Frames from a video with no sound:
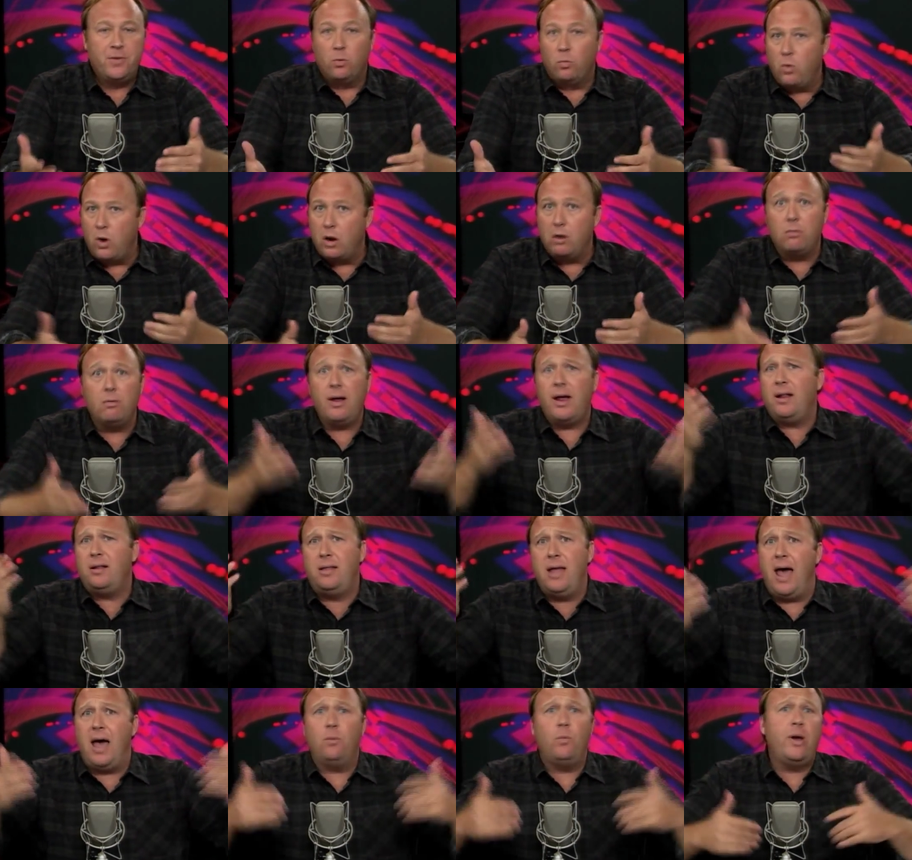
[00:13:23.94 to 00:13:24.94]
we're to read
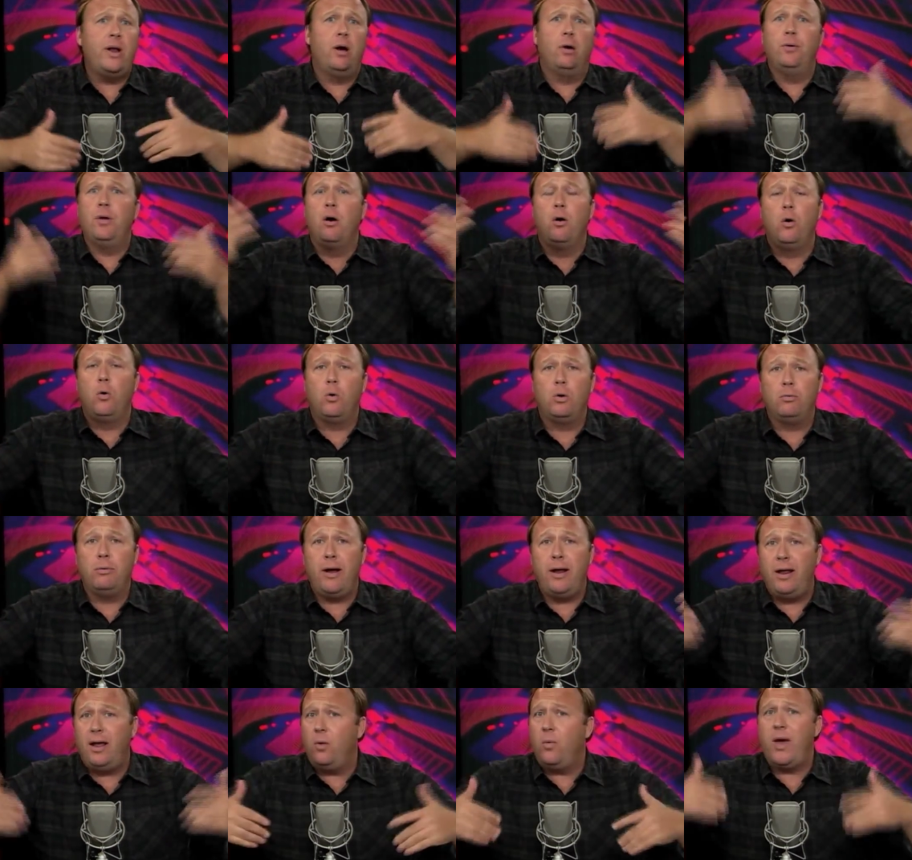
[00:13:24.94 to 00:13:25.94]
that. We don't know what we're
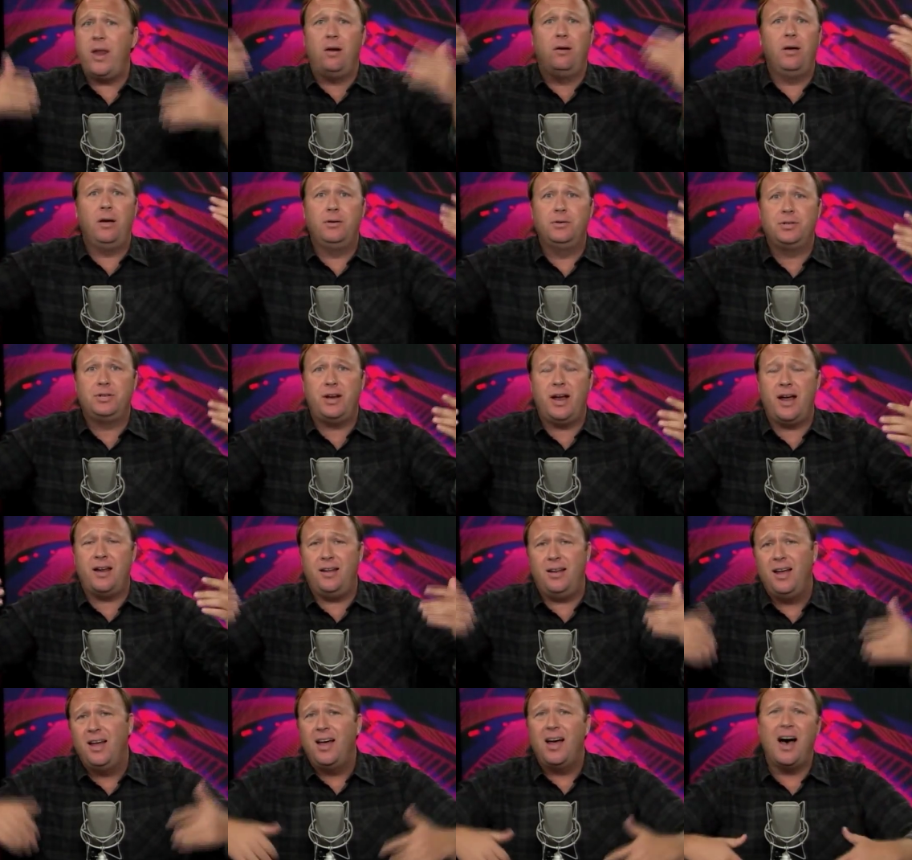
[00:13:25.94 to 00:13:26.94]
reading. We don't understand
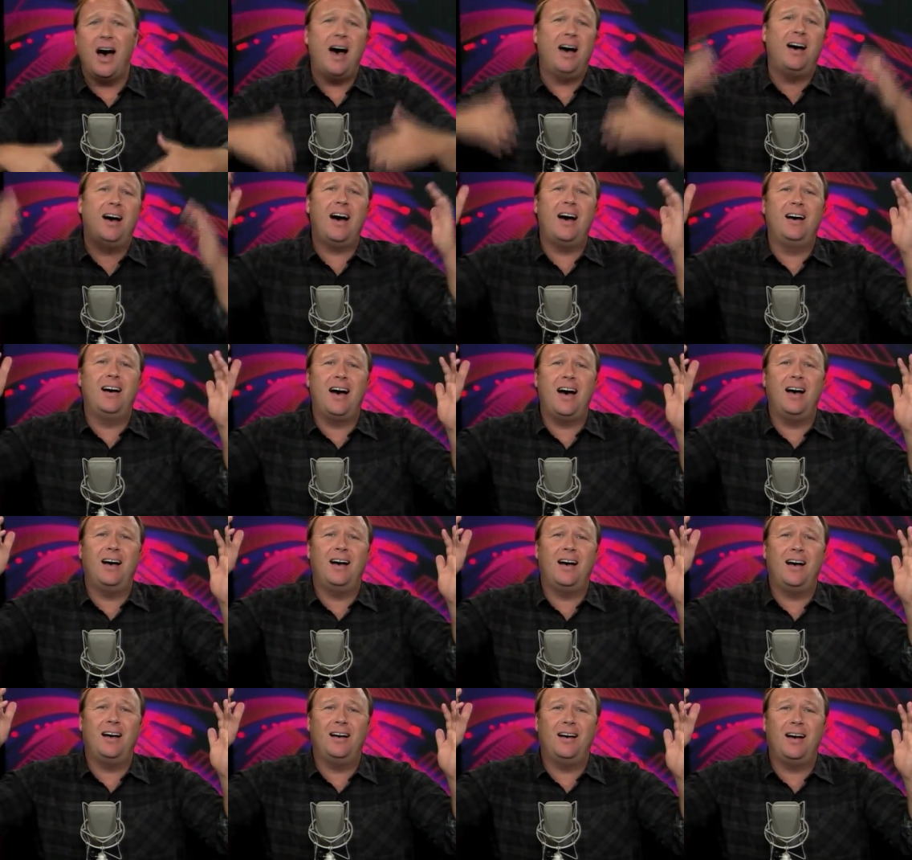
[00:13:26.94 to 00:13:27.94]
it. Ha, ha, ha,
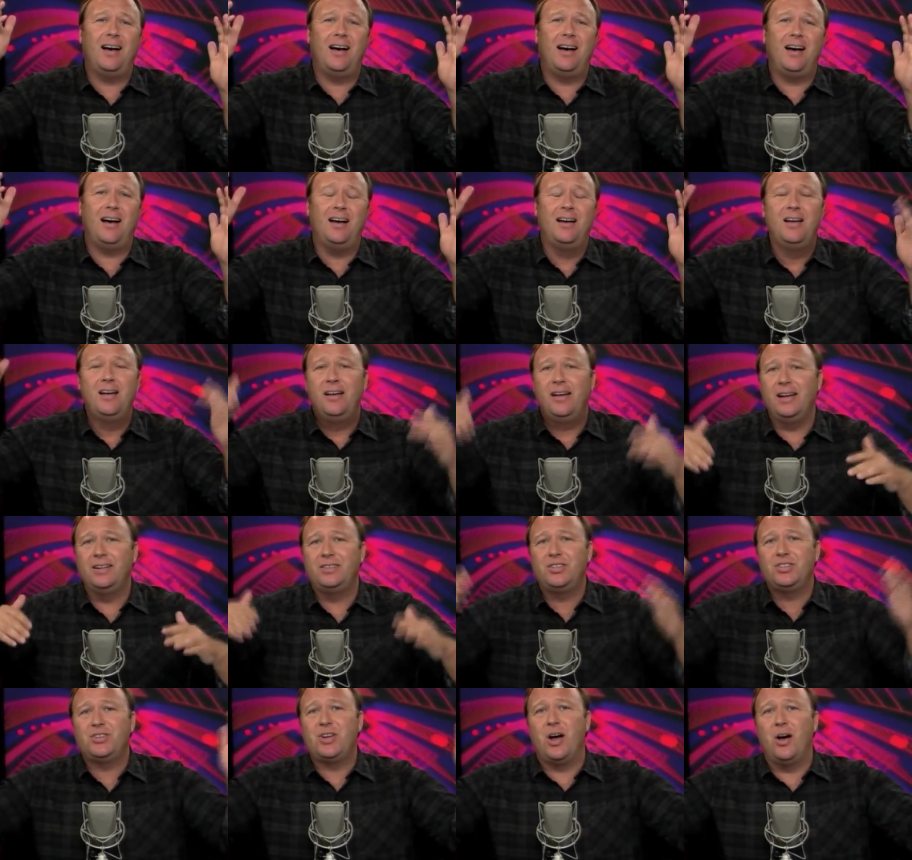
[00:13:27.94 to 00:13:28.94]
ha, ha.
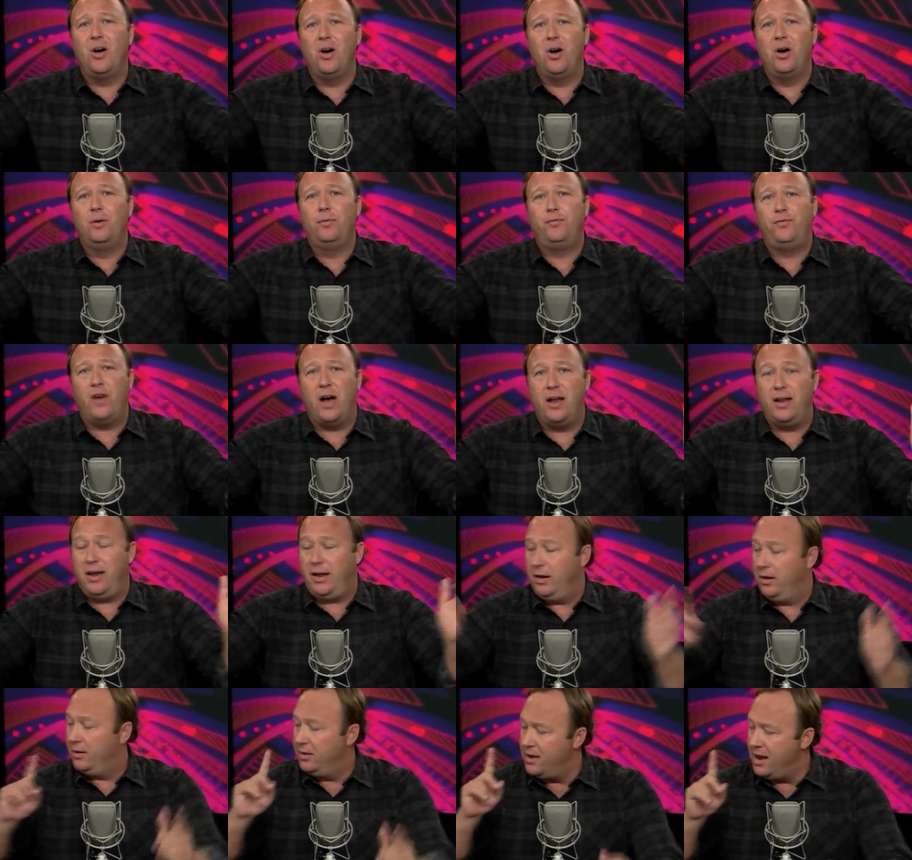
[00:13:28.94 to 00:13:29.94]
It's so
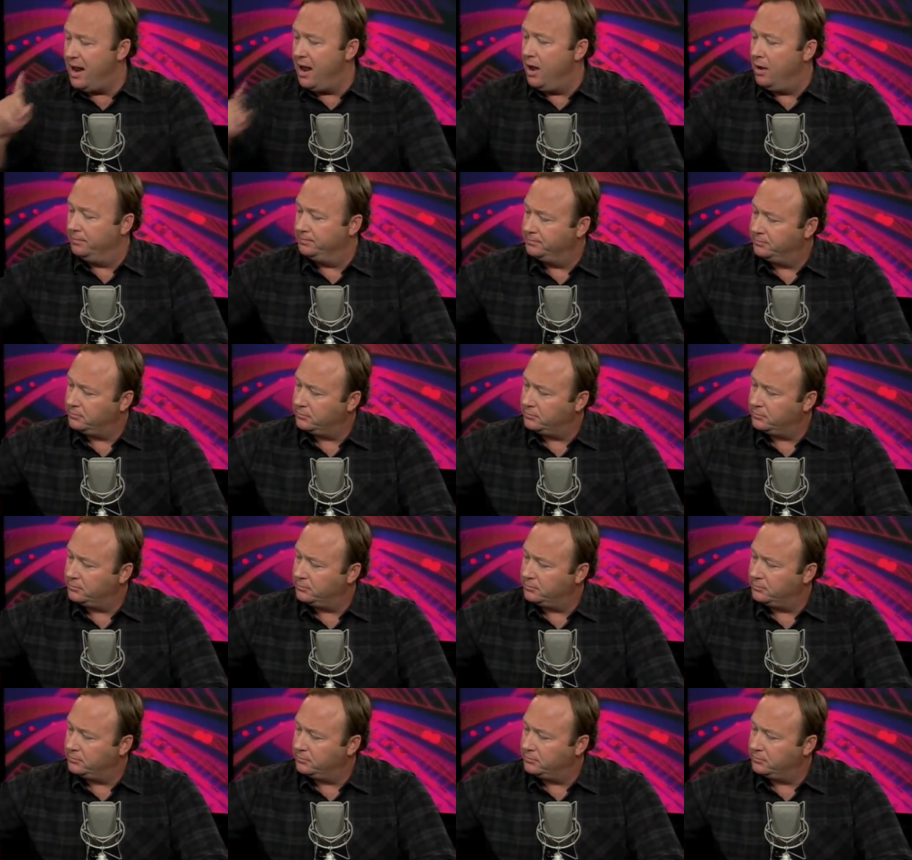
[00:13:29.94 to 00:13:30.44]
funny. Now,